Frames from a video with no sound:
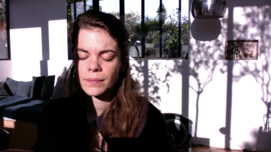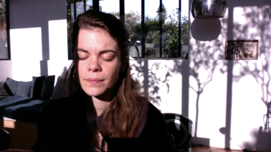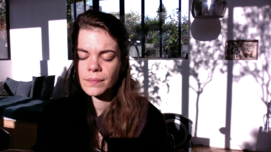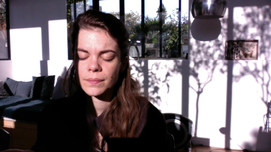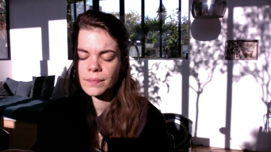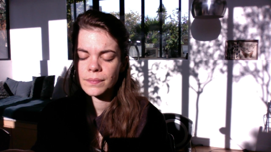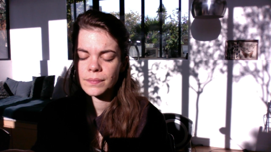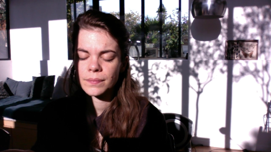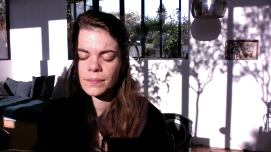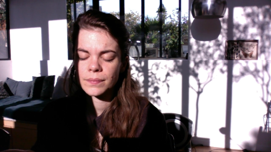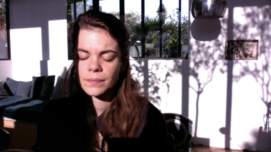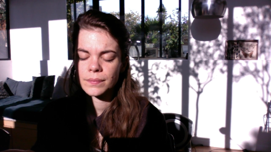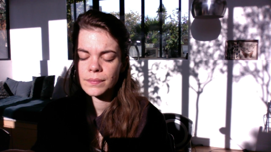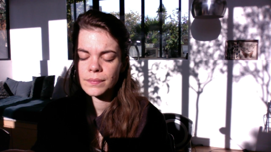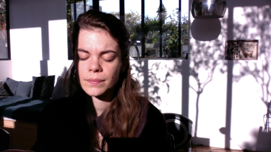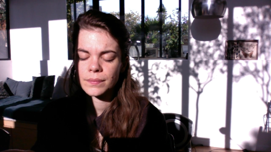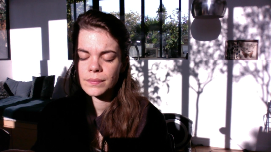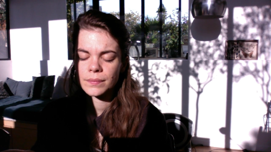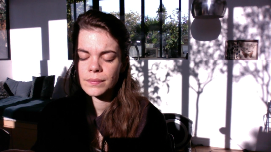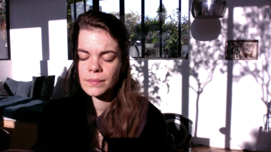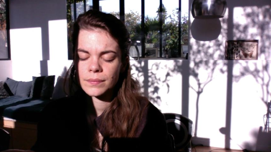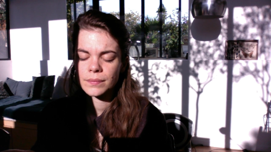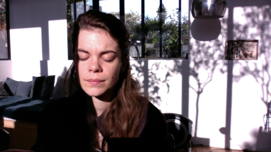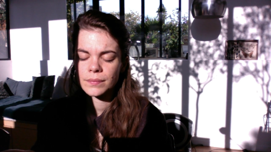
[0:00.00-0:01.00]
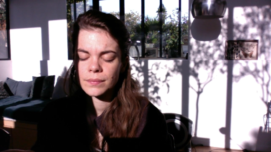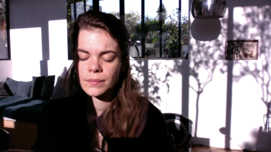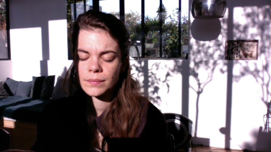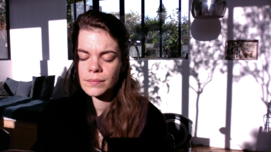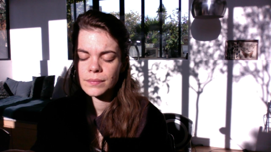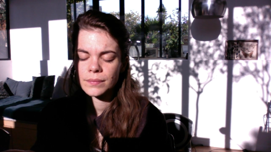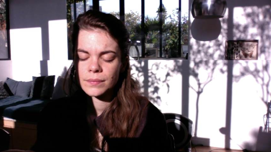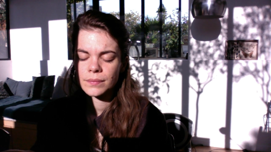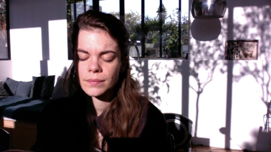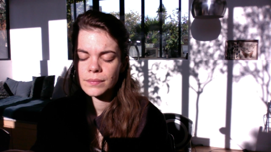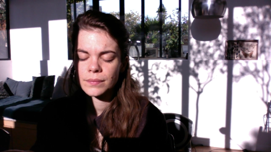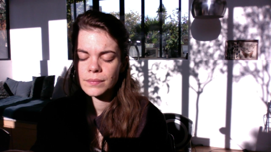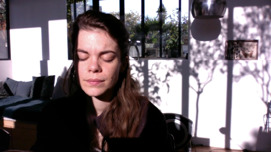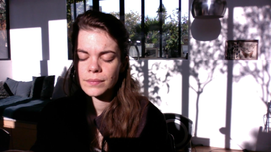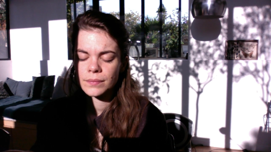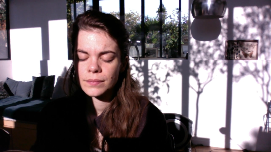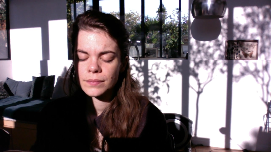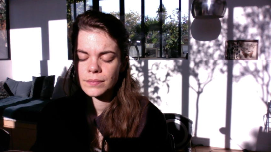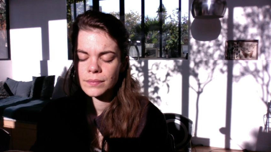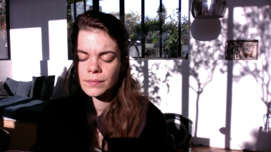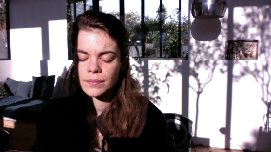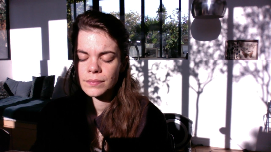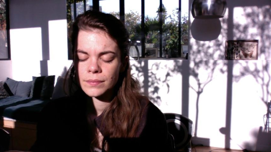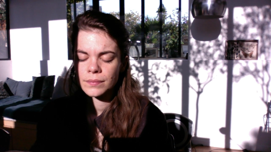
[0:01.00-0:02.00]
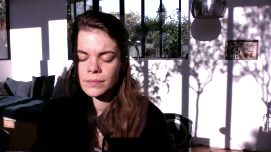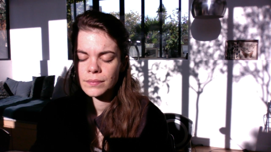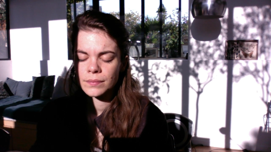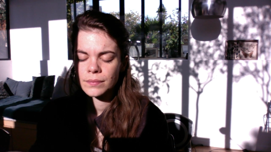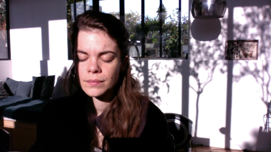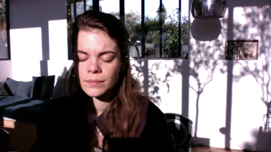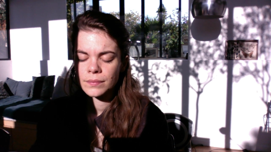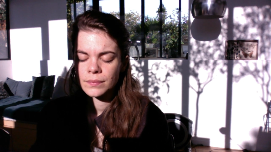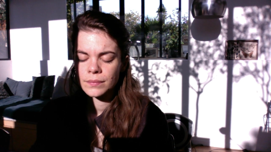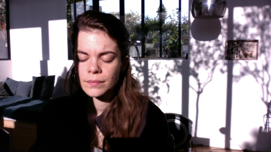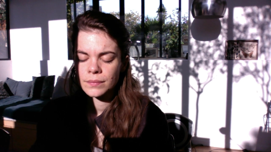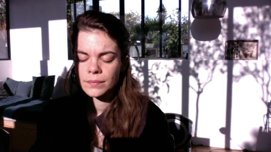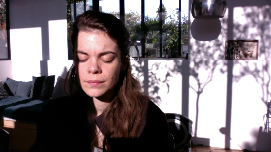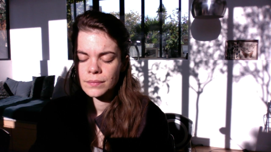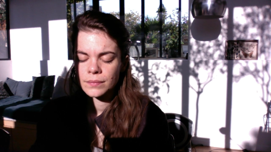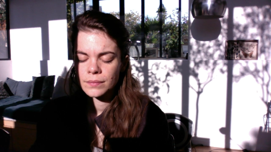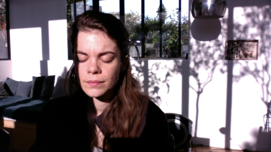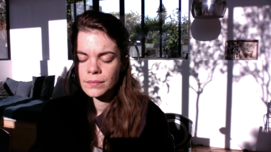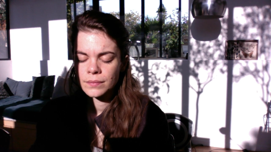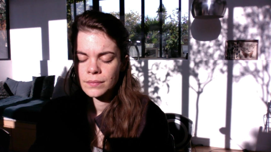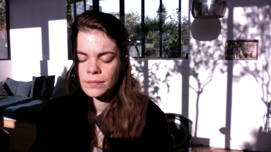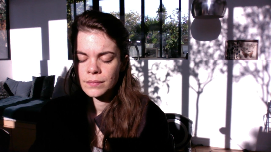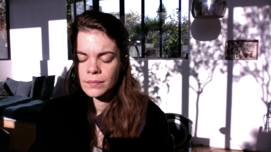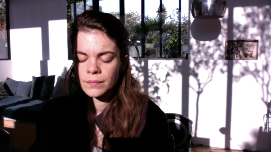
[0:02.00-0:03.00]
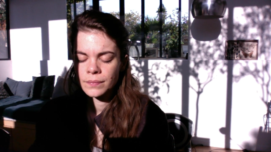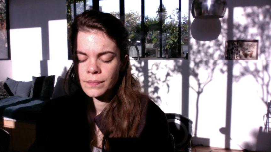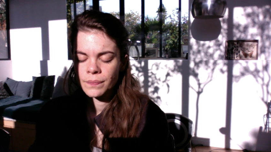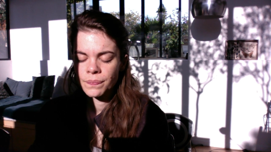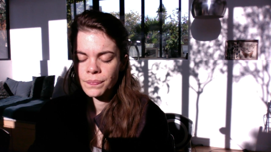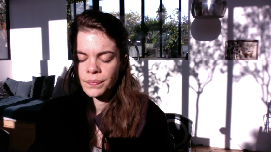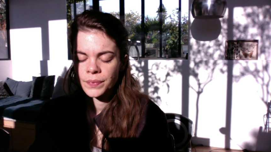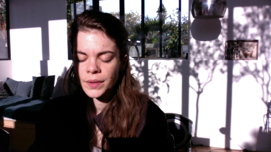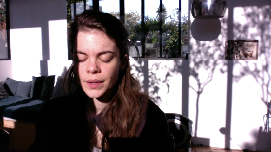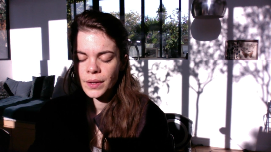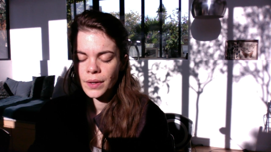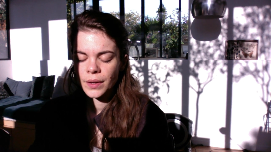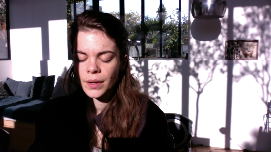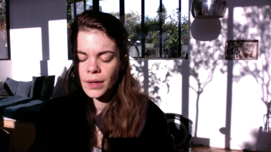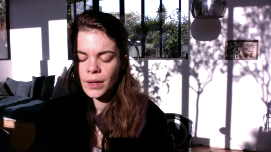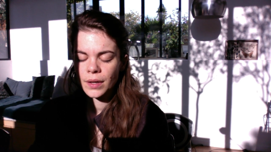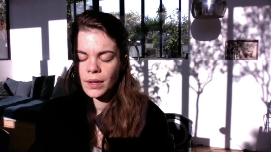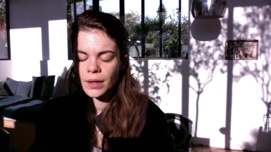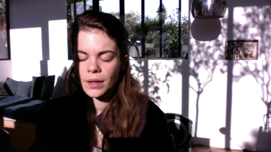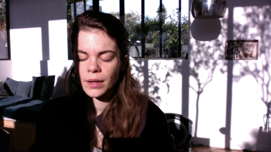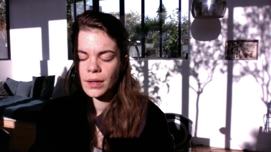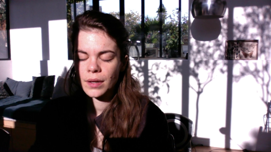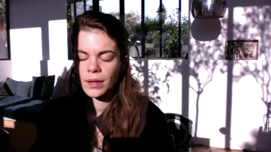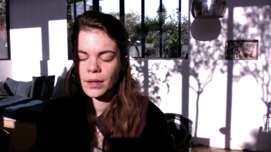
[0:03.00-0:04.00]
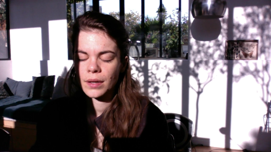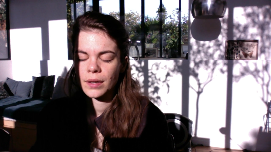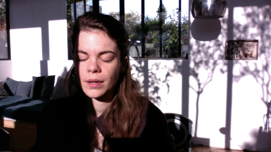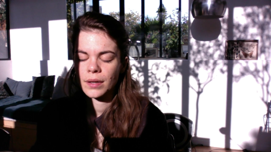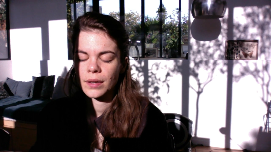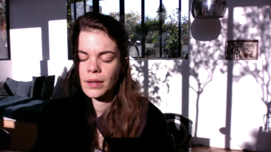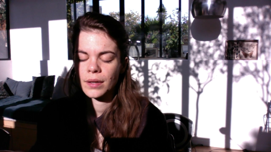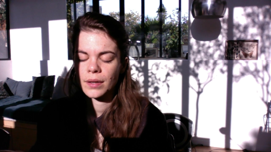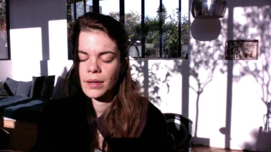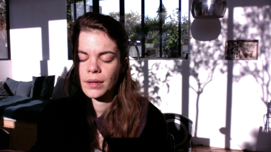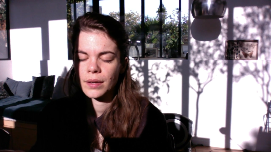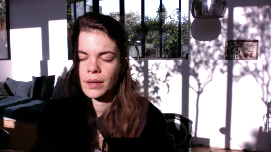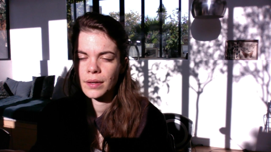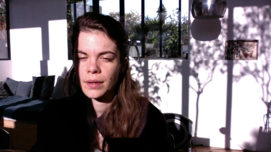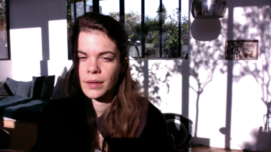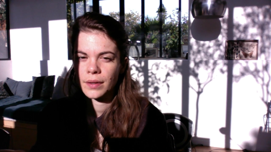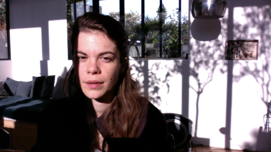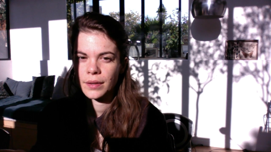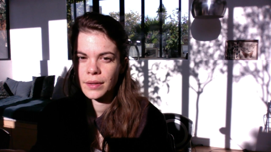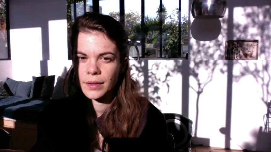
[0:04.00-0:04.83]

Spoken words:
(silence)